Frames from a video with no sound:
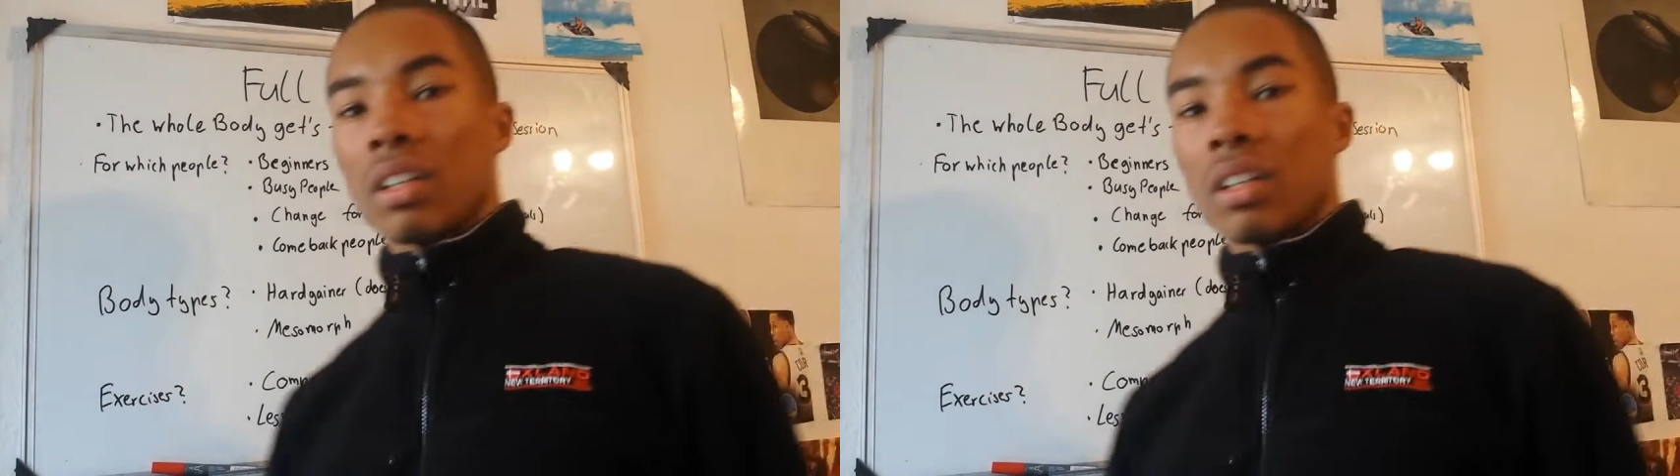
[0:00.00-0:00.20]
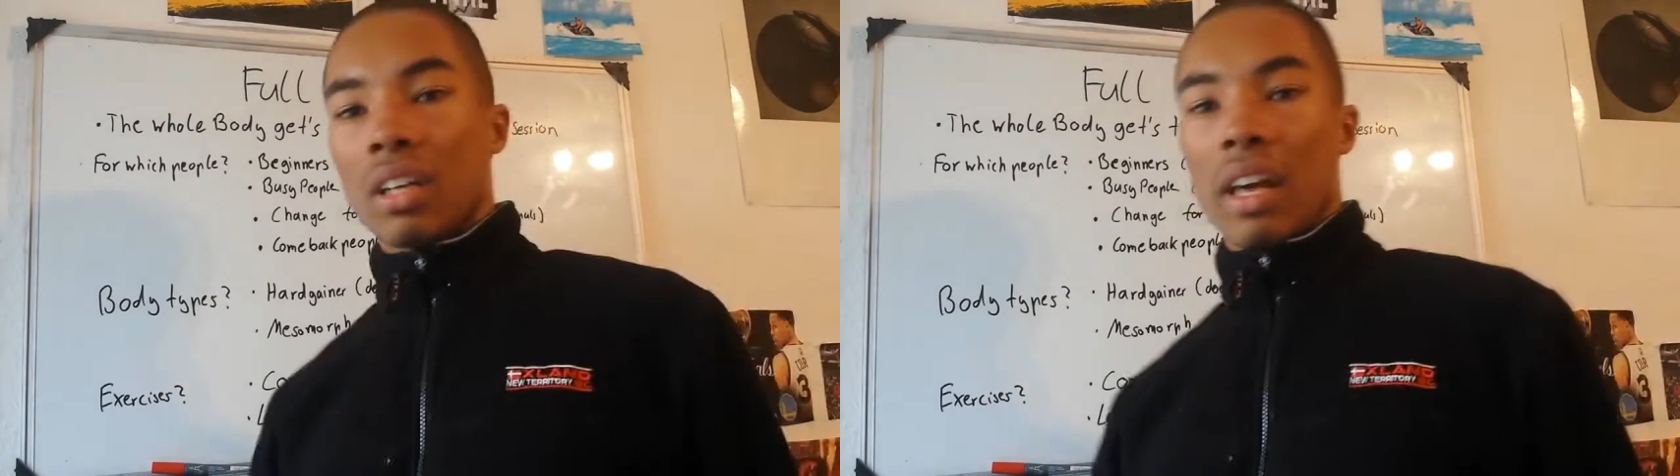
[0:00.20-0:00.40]

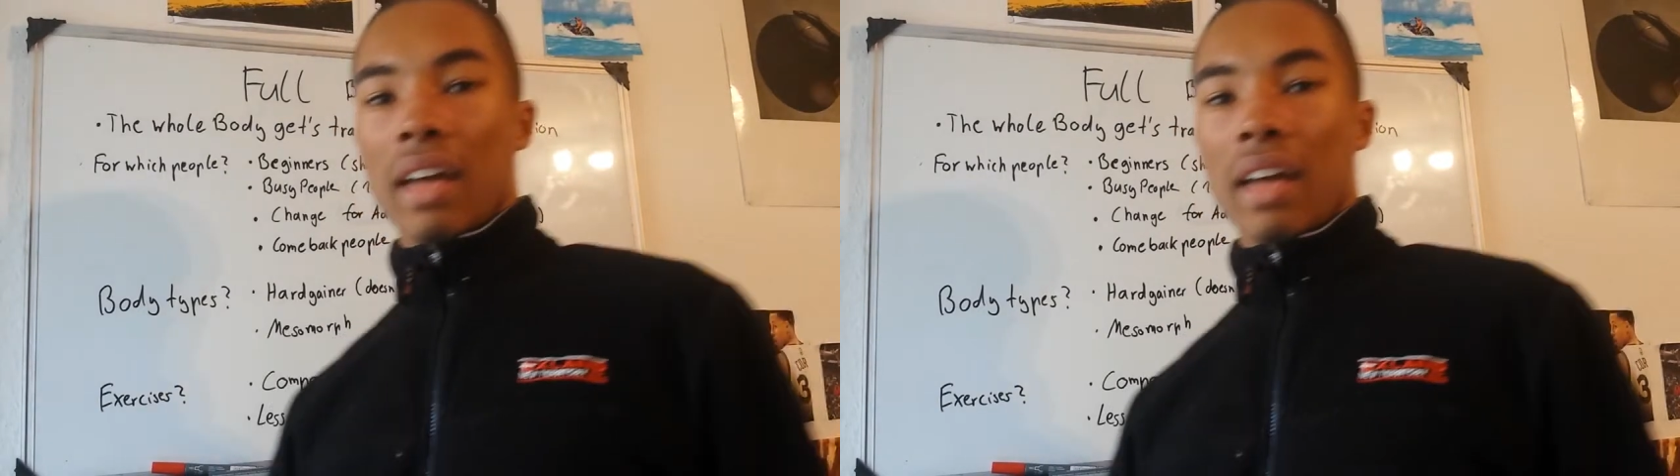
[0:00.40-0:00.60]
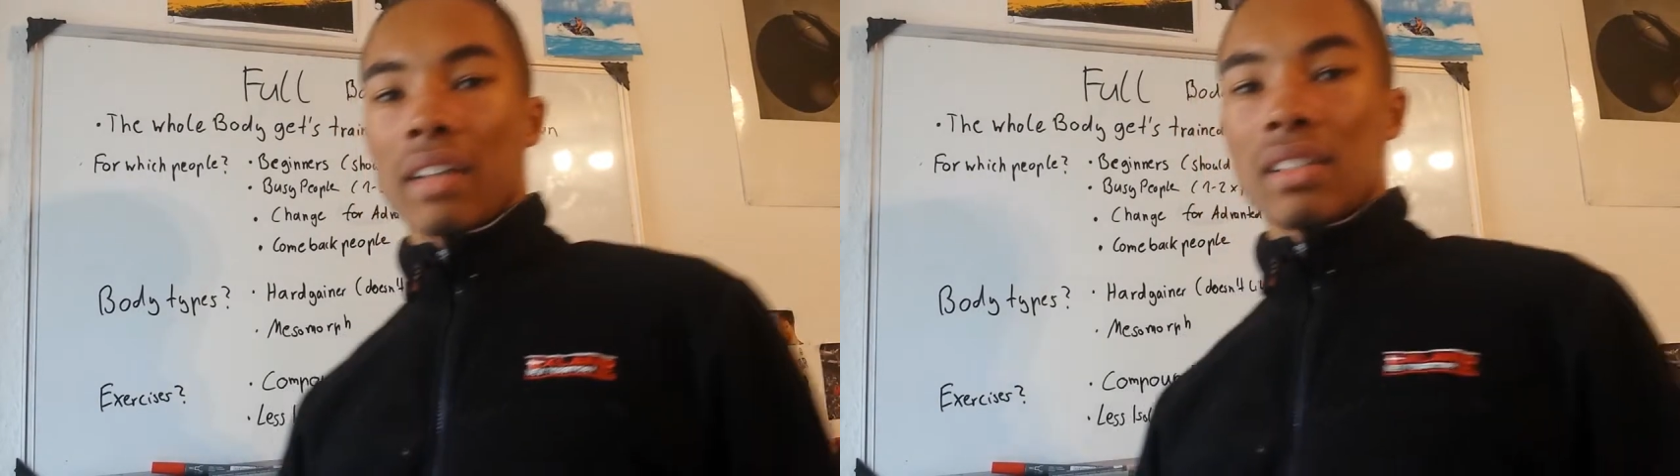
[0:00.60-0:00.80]

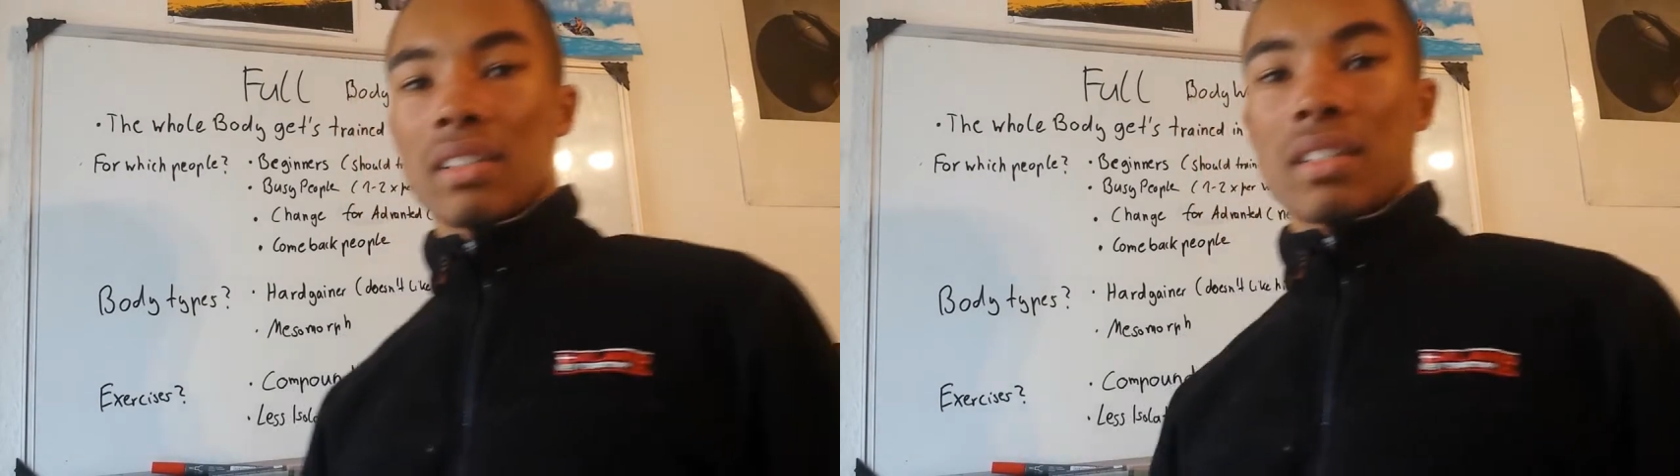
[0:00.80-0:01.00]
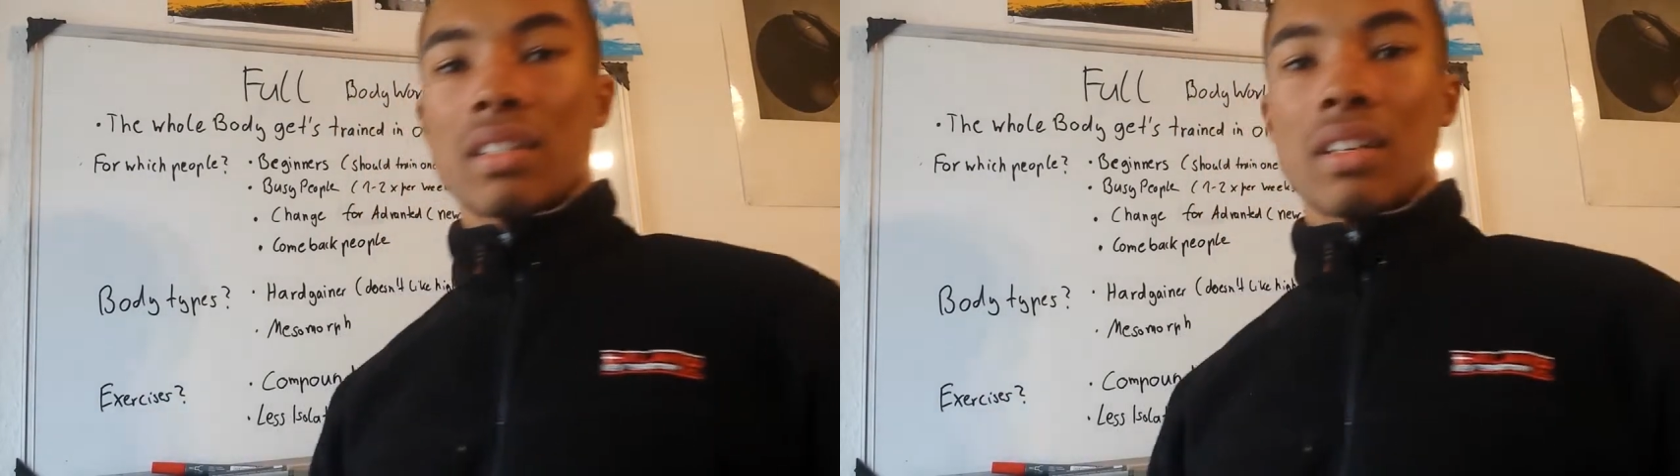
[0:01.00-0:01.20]
and
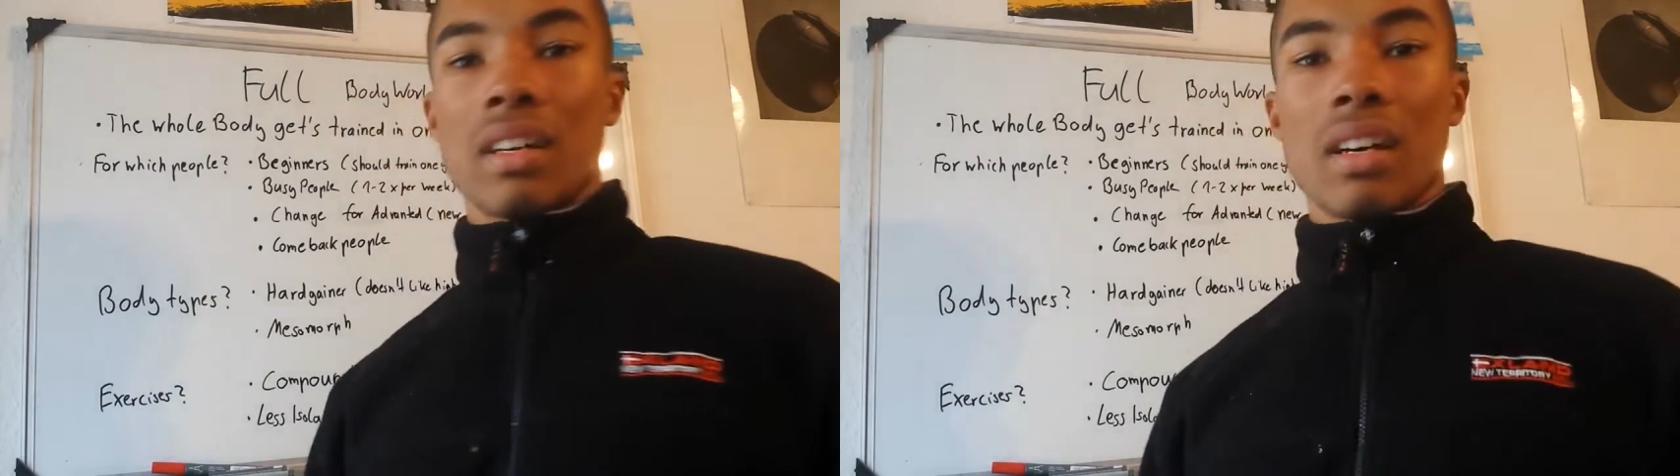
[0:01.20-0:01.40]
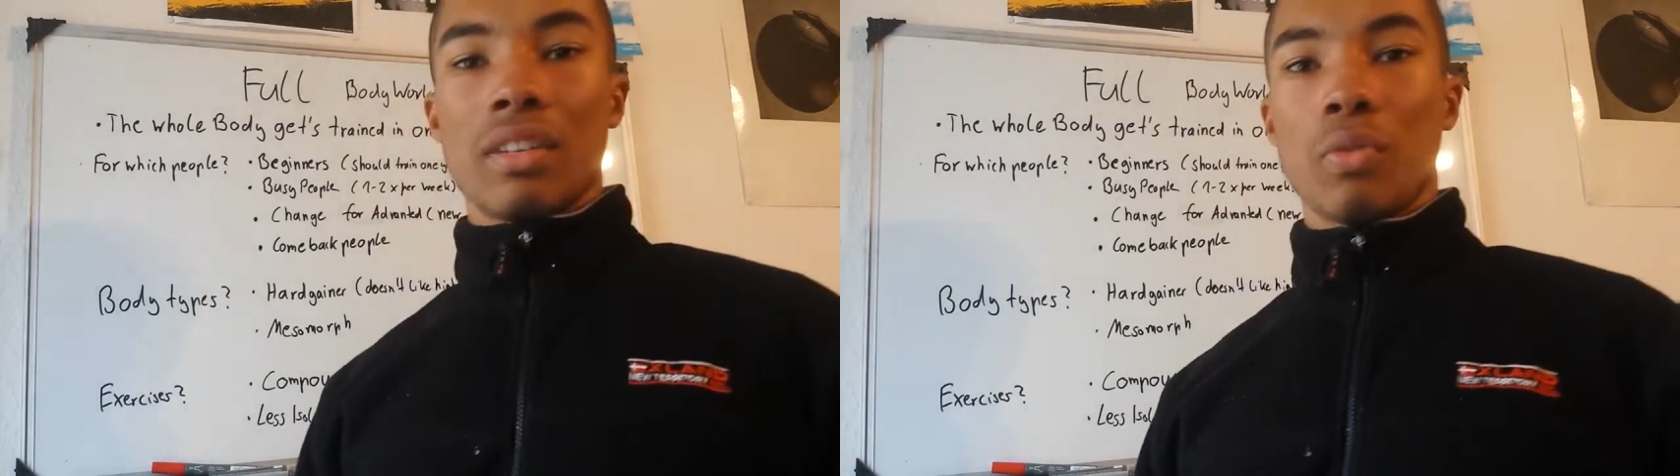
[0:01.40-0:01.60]
if you want